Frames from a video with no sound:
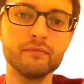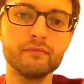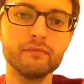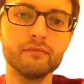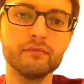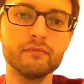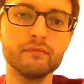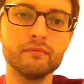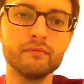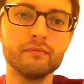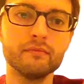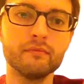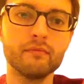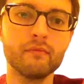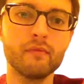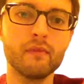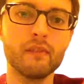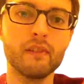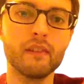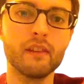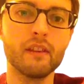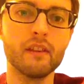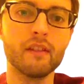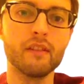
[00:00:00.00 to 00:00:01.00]

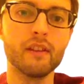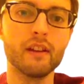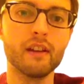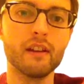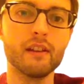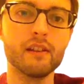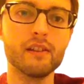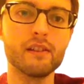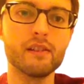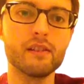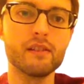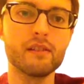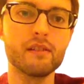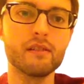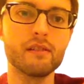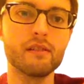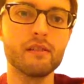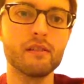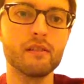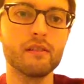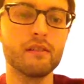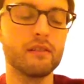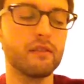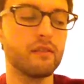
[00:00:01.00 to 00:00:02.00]
then it's
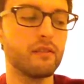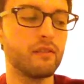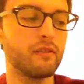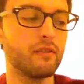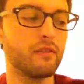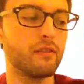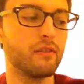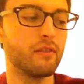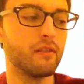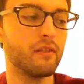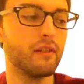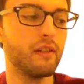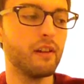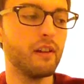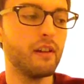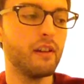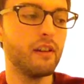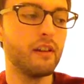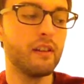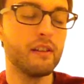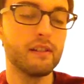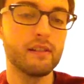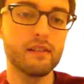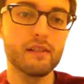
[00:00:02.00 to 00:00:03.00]
your
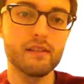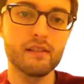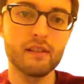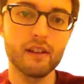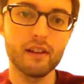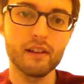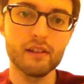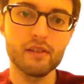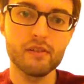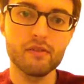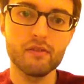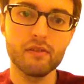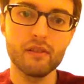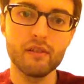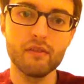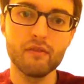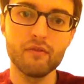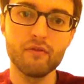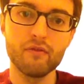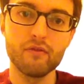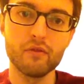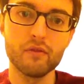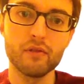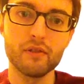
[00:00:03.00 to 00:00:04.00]
6th string,
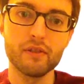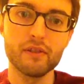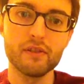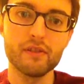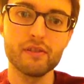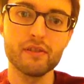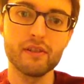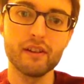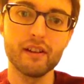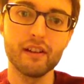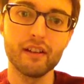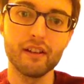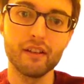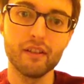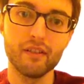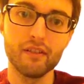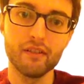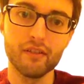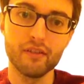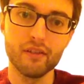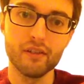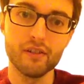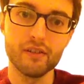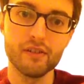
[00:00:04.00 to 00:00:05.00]
4th
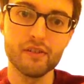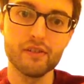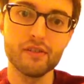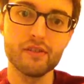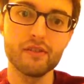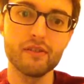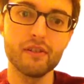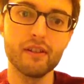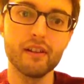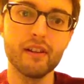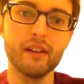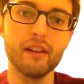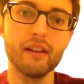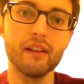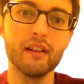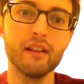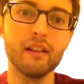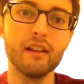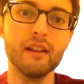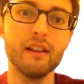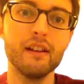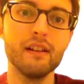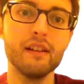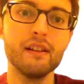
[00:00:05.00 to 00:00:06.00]
string, 3rd string,
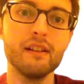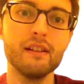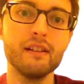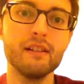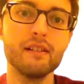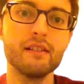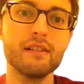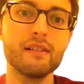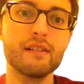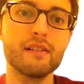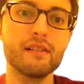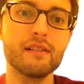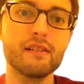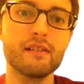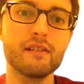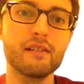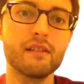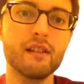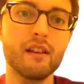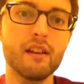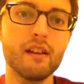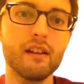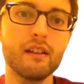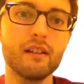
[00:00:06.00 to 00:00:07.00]

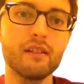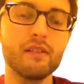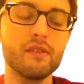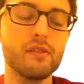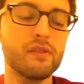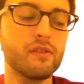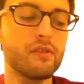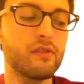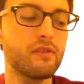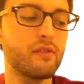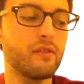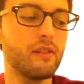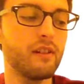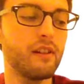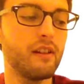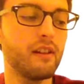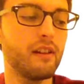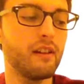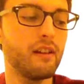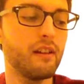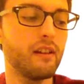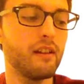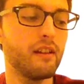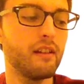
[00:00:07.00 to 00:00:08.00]
2nd
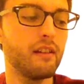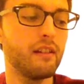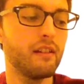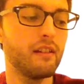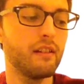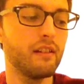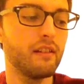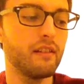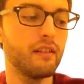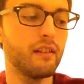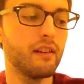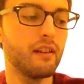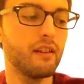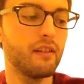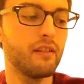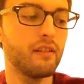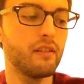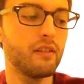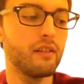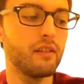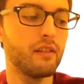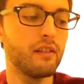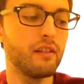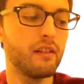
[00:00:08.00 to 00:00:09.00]
string, then
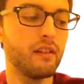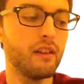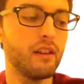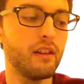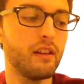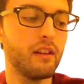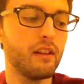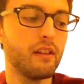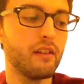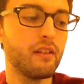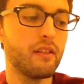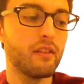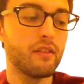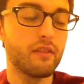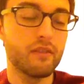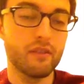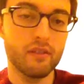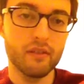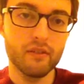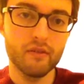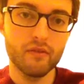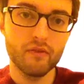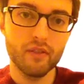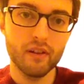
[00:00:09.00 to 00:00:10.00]
the
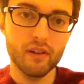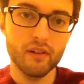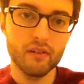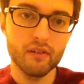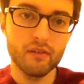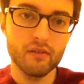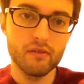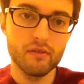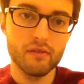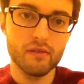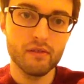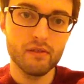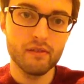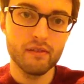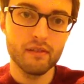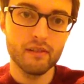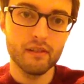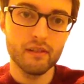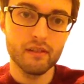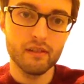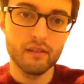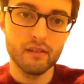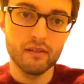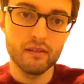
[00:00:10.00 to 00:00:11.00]
3rd finger goes on
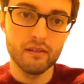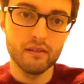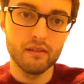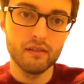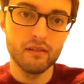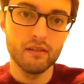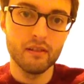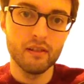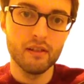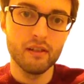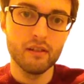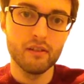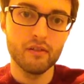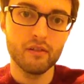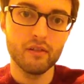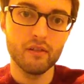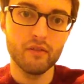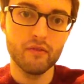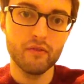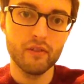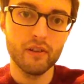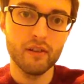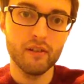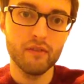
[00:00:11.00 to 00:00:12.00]
the
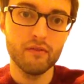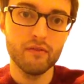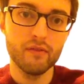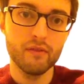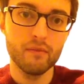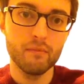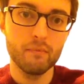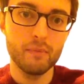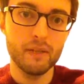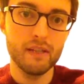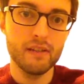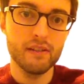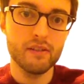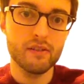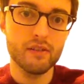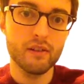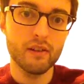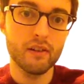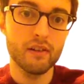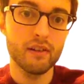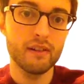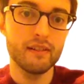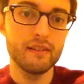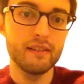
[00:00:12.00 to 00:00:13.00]
3rd fret of the B
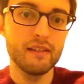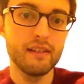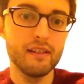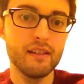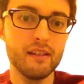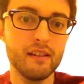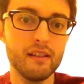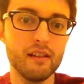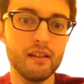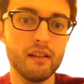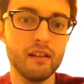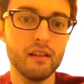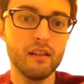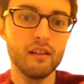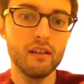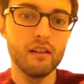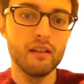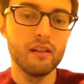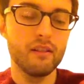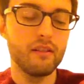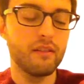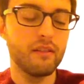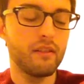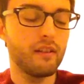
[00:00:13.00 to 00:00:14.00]
string on a D,
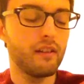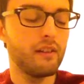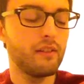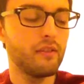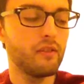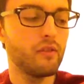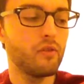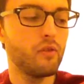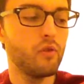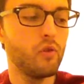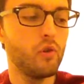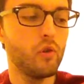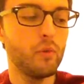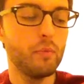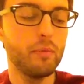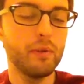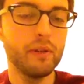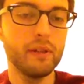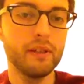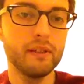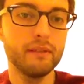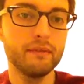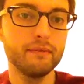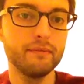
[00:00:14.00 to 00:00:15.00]
then your open